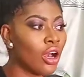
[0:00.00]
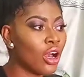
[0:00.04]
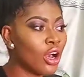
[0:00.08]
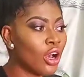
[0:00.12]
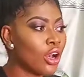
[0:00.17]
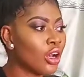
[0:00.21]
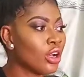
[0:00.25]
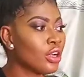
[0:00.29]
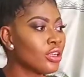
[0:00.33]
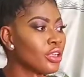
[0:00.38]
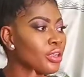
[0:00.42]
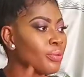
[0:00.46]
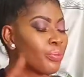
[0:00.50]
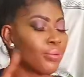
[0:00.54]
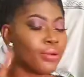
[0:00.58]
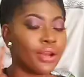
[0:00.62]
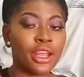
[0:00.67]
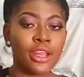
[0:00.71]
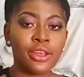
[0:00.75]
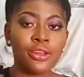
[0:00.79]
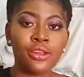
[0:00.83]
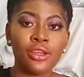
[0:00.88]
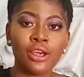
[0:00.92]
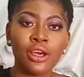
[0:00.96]
all the
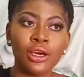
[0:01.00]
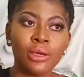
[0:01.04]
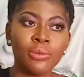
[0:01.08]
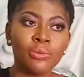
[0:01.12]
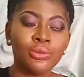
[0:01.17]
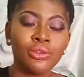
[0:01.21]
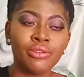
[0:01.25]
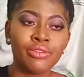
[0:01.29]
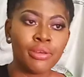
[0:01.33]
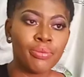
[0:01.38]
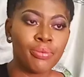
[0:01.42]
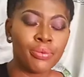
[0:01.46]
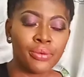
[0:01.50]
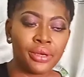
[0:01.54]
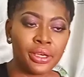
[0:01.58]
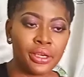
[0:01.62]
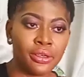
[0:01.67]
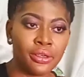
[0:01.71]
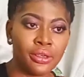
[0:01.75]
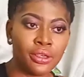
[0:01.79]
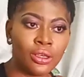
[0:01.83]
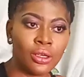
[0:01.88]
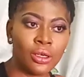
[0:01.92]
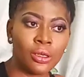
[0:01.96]
premium, movie
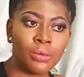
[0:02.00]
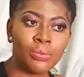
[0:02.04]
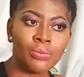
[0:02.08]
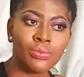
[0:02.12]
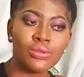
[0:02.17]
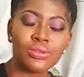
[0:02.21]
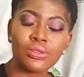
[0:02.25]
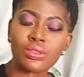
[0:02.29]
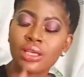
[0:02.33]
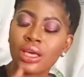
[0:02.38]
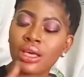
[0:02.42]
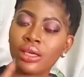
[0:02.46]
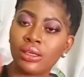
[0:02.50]
premiums,